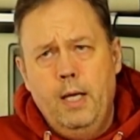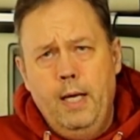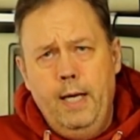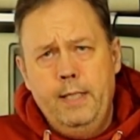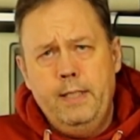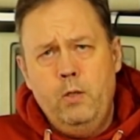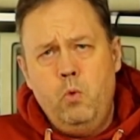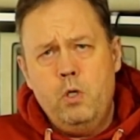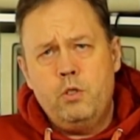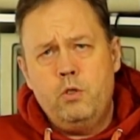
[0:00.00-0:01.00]
And there
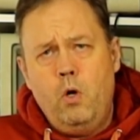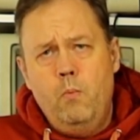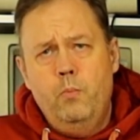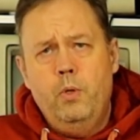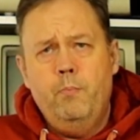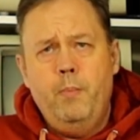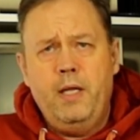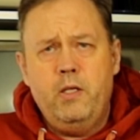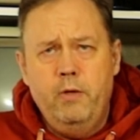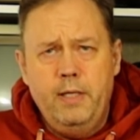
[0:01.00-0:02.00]
was some
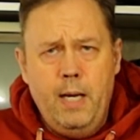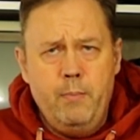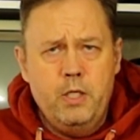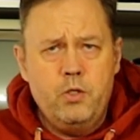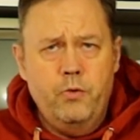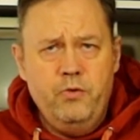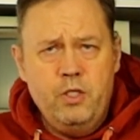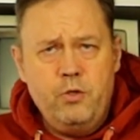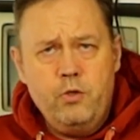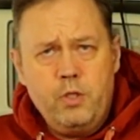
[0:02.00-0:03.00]
battery damage on
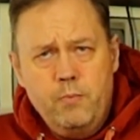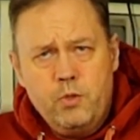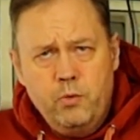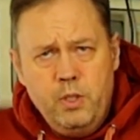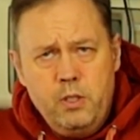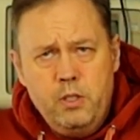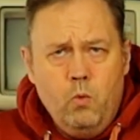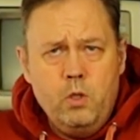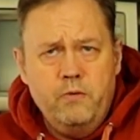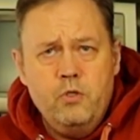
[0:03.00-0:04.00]
this system, so this is
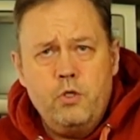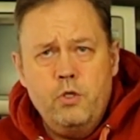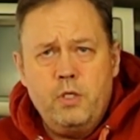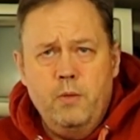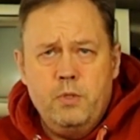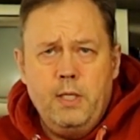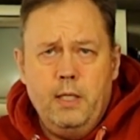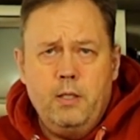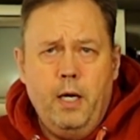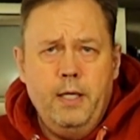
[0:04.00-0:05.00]
one of the systems
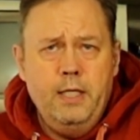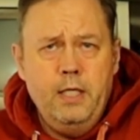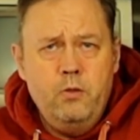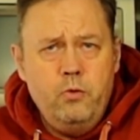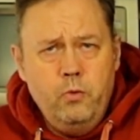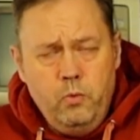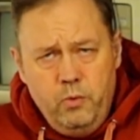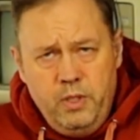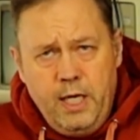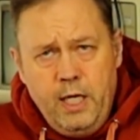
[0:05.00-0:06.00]
that I need to
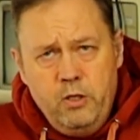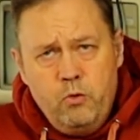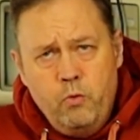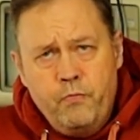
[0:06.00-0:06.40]
dig into